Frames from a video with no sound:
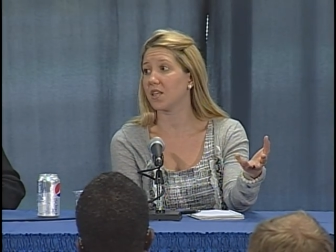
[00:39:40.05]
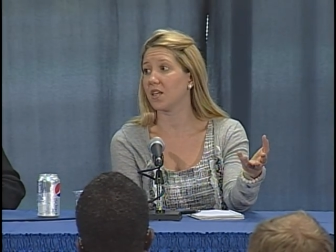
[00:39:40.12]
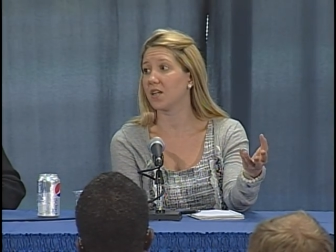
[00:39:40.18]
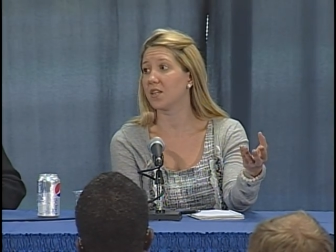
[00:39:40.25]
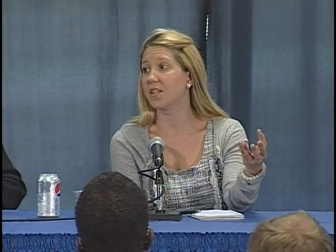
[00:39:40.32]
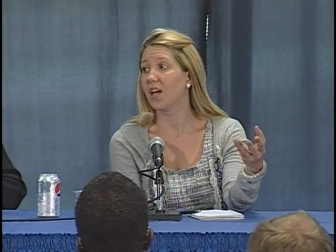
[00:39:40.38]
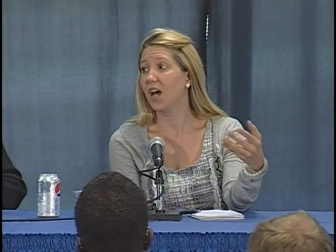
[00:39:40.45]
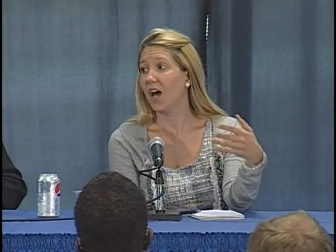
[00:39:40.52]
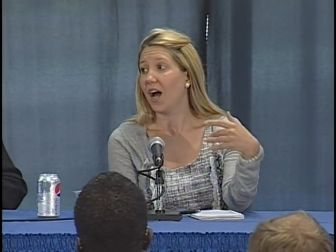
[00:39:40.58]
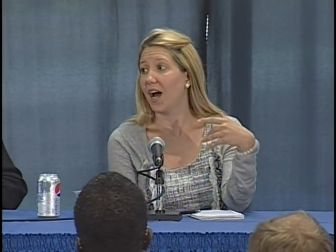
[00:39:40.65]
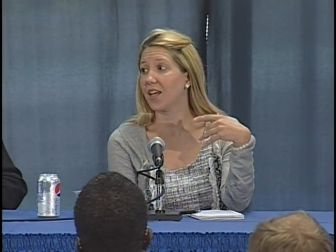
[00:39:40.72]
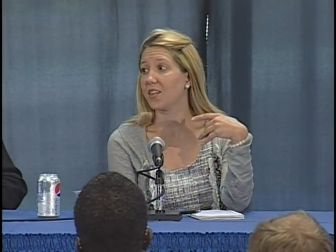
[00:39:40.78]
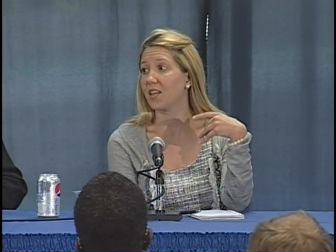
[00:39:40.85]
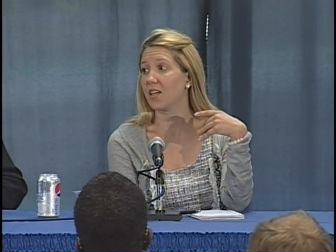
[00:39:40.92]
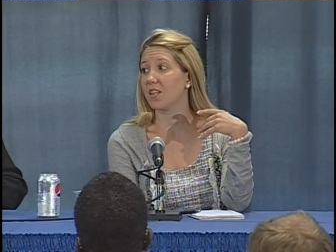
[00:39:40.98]
And I
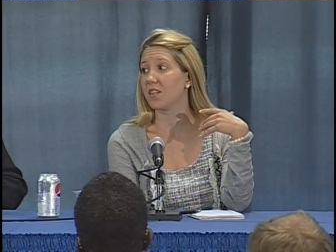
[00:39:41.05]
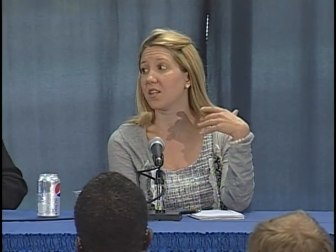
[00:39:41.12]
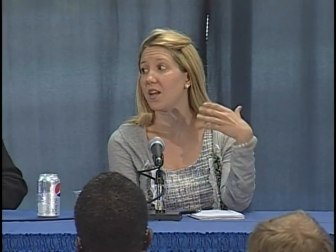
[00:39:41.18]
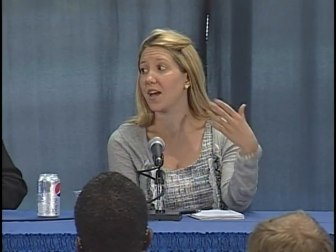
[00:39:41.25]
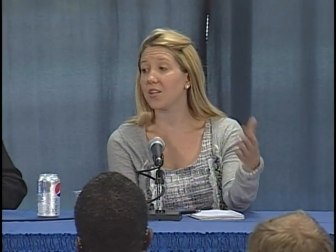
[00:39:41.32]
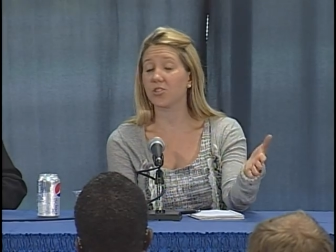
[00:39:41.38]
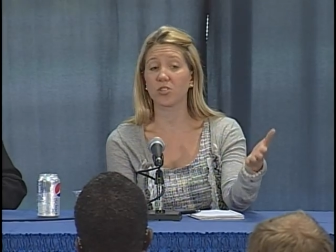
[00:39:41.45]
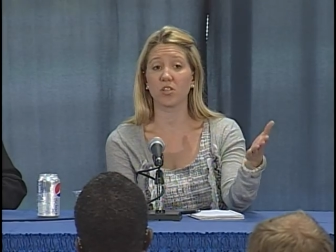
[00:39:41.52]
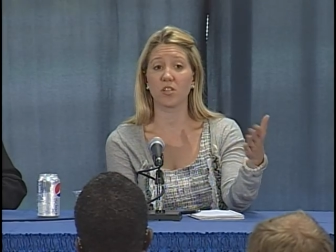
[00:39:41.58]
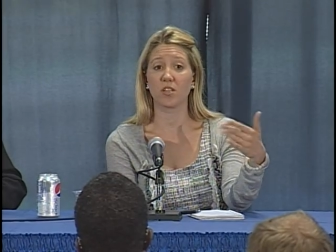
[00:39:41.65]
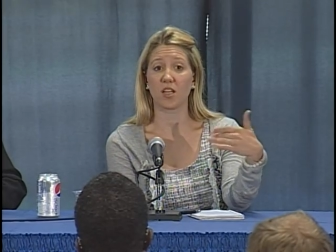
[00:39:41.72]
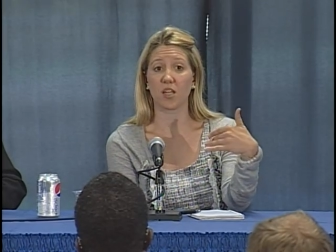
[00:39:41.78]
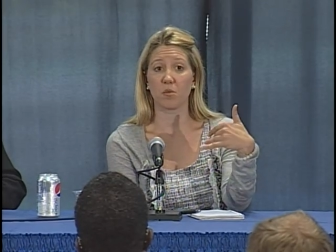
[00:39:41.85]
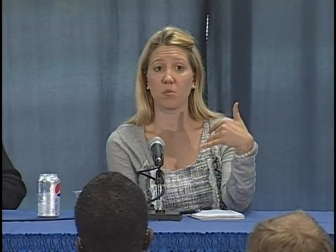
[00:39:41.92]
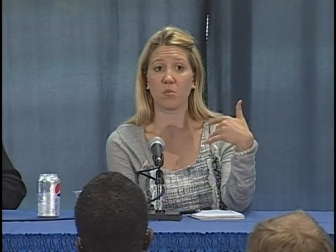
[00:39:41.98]
think the national
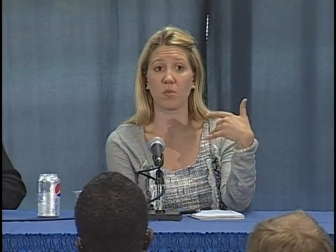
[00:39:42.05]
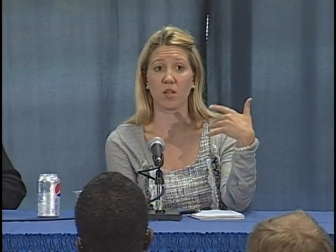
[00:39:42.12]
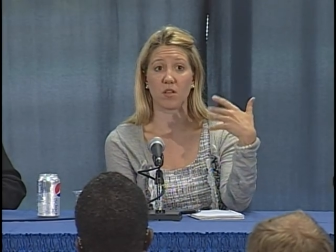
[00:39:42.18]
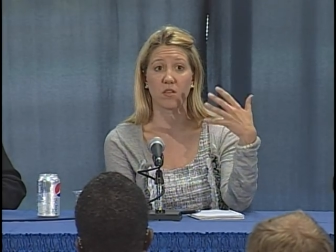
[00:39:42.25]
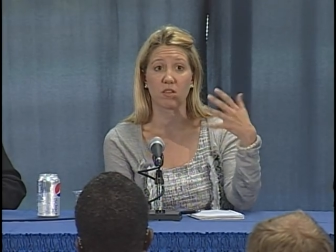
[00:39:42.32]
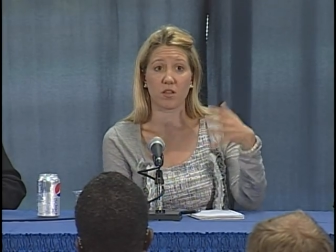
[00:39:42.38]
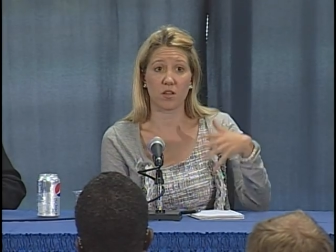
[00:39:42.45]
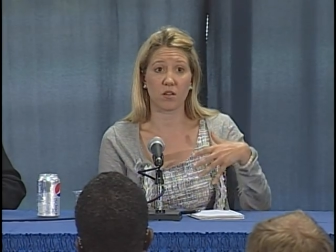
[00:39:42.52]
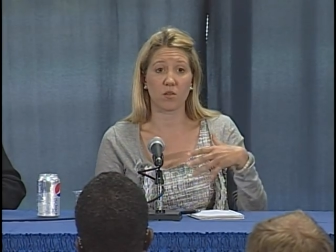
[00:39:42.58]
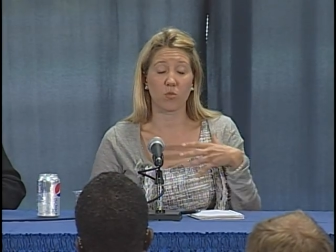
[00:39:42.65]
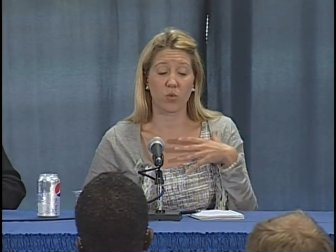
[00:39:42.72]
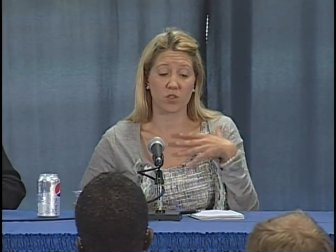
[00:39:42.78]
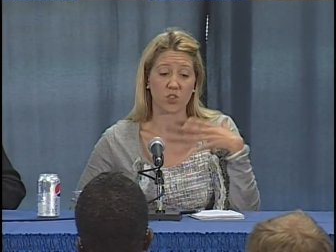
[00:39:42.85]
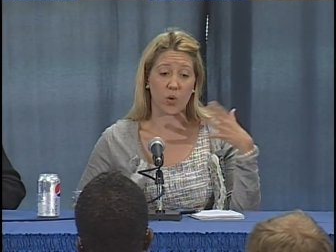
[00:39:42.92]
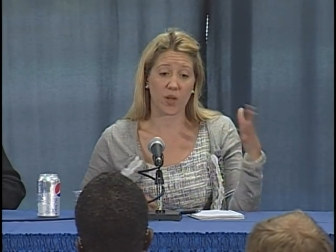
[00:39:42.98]
name and the
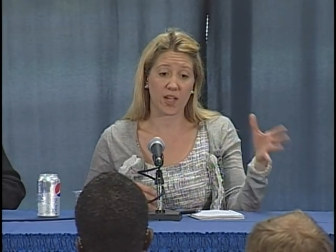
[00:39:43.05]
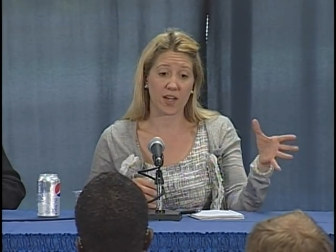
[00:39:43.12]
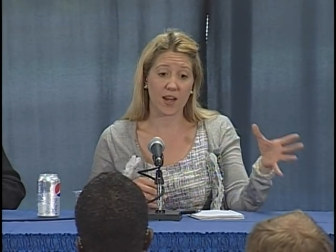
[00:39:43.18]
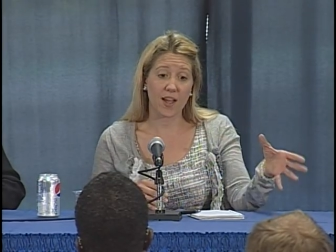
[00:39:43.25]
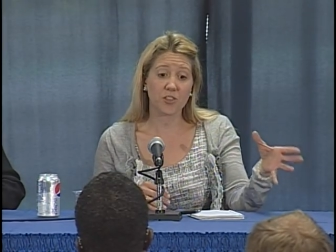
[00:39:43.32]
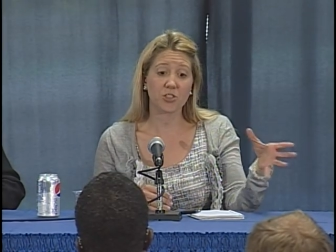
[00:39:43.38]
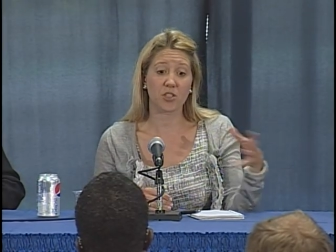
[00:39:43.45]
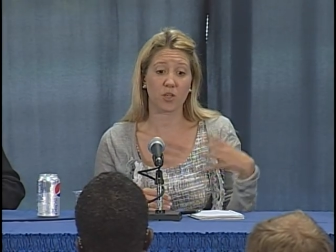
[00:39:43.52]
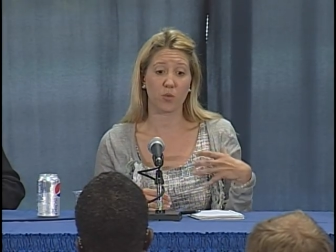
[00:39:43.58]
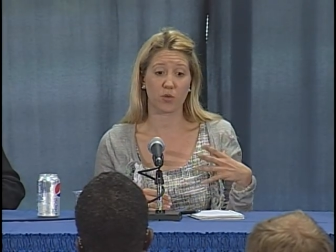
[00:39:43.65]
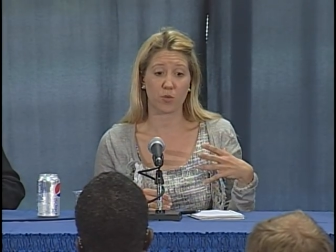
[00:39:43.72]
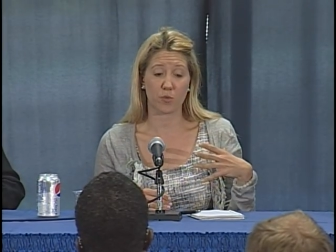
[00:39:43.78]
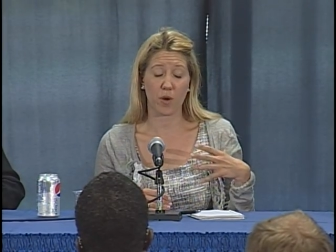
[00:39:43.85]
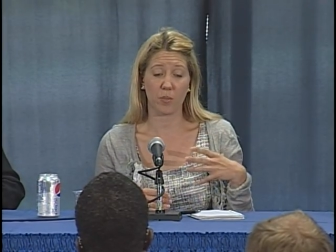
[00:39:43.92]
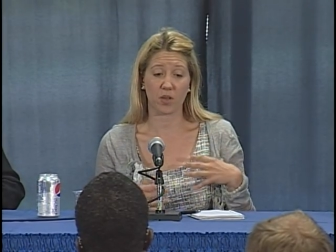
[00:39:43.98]
what's going on nationally with
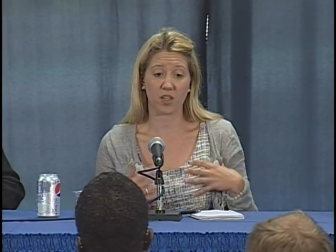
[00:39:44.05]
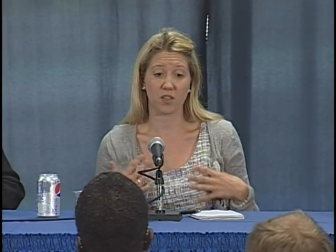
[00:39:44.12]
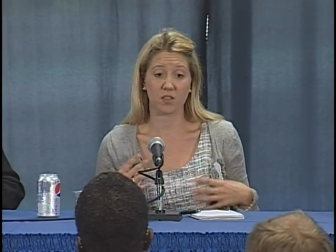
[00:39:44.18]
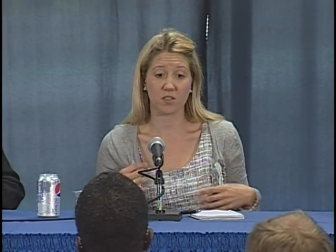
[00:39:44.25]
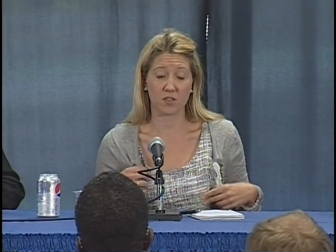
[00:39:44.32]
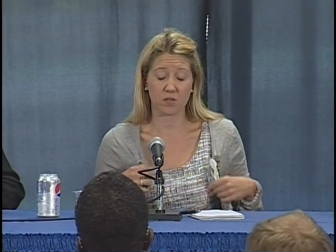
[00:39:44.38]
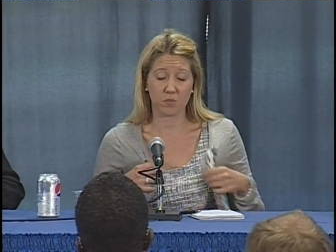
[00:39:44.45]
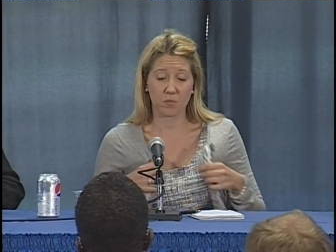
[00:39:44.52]
Republicans,